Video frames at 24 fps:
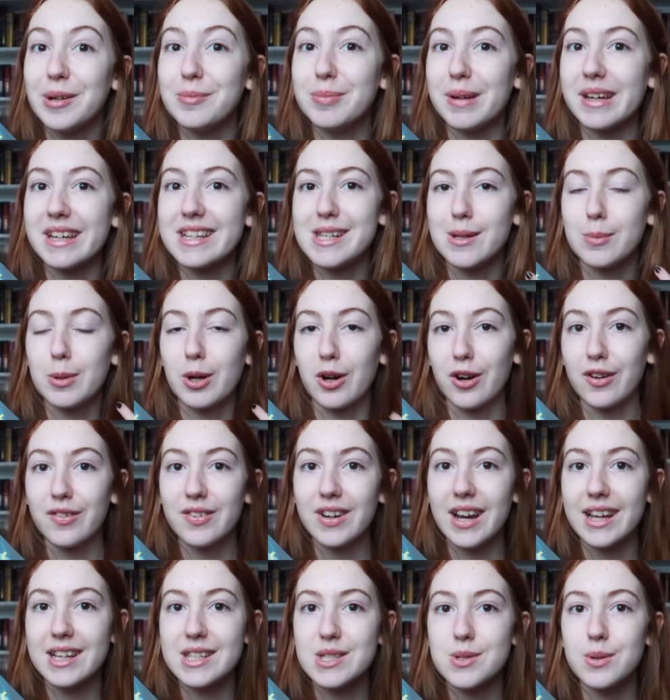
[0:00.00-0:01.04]
big TBR
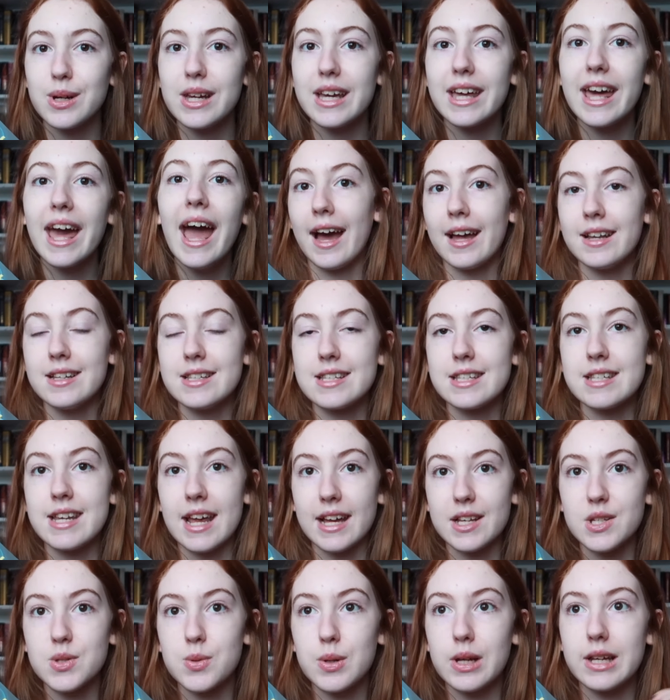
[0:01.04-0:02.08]
for next week, and
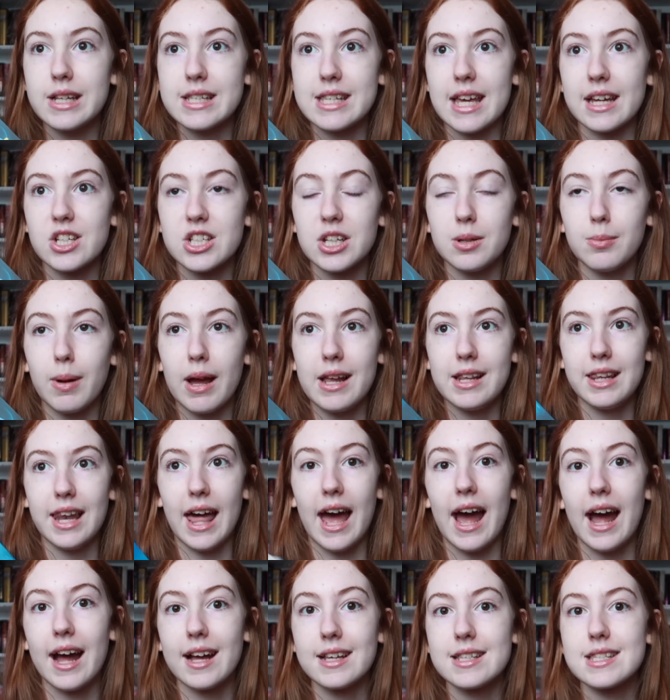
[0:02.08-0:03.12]
next week is actually my
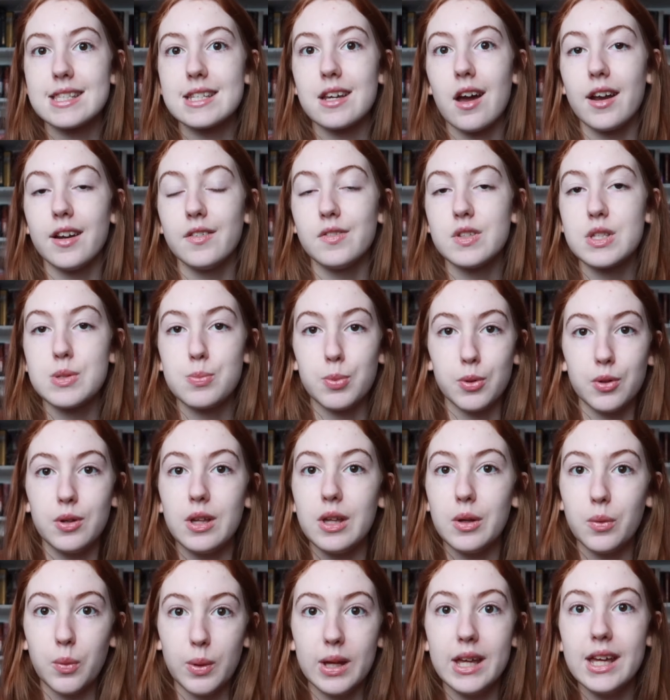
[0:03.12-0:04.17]
last kind of
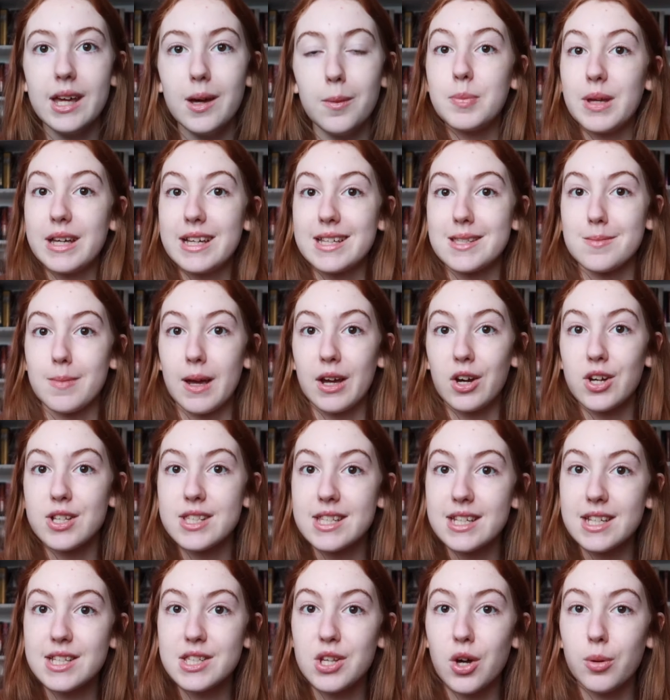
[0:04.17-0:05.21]
spooky week because my
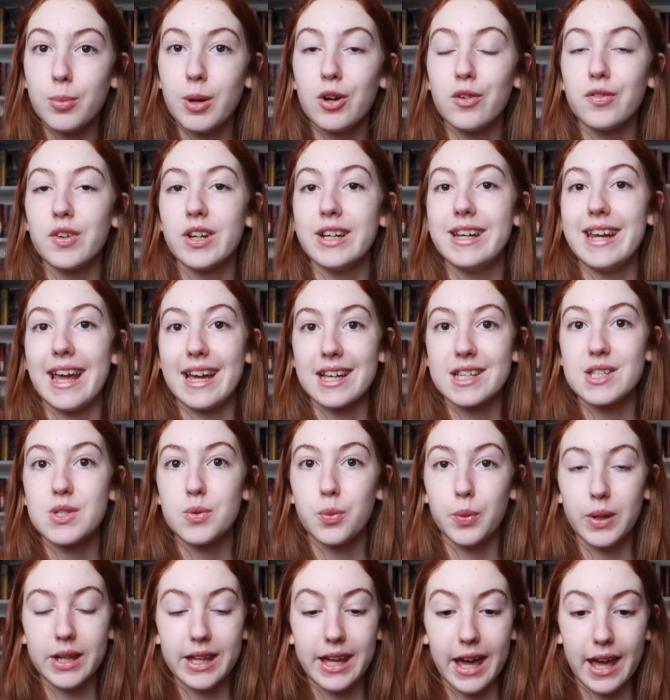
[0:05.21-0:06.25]
cousin is coming over next
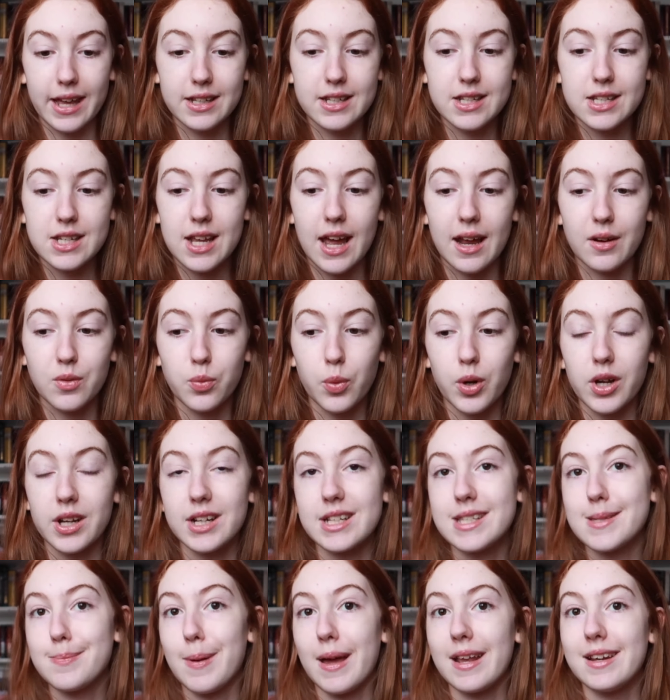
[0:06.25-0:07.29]
weekend and we're
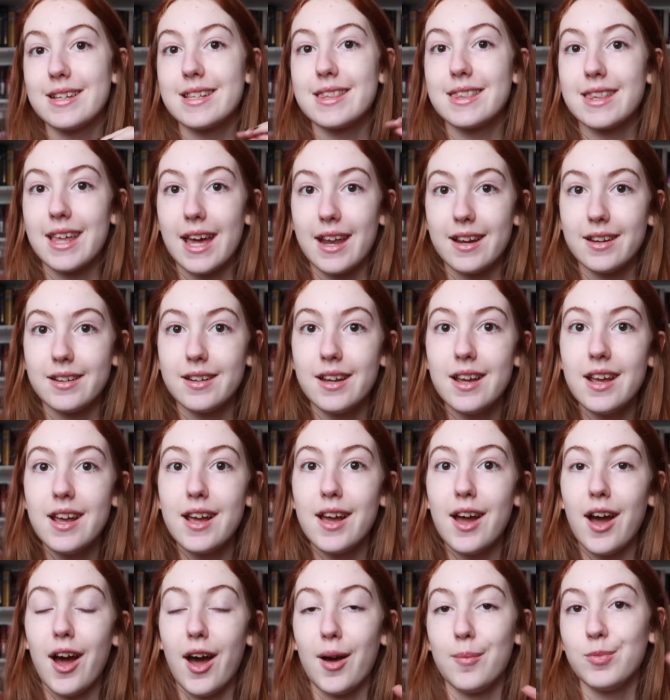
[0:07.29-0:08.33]
gonna spend then
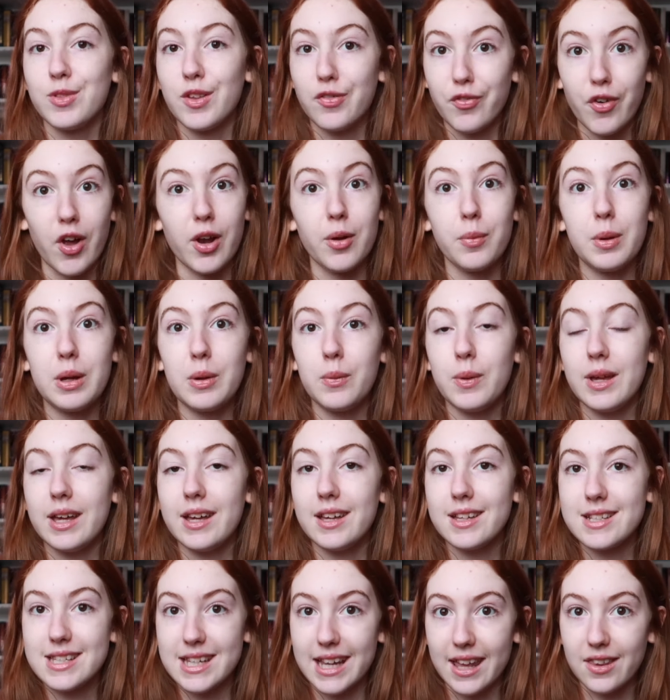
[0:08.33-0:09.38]
the following
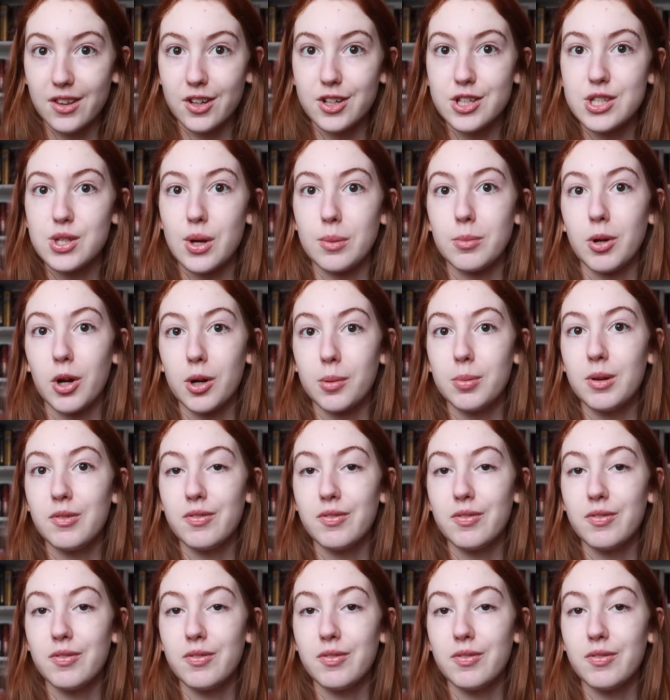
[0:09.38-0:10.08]
week together, so I'm not gonna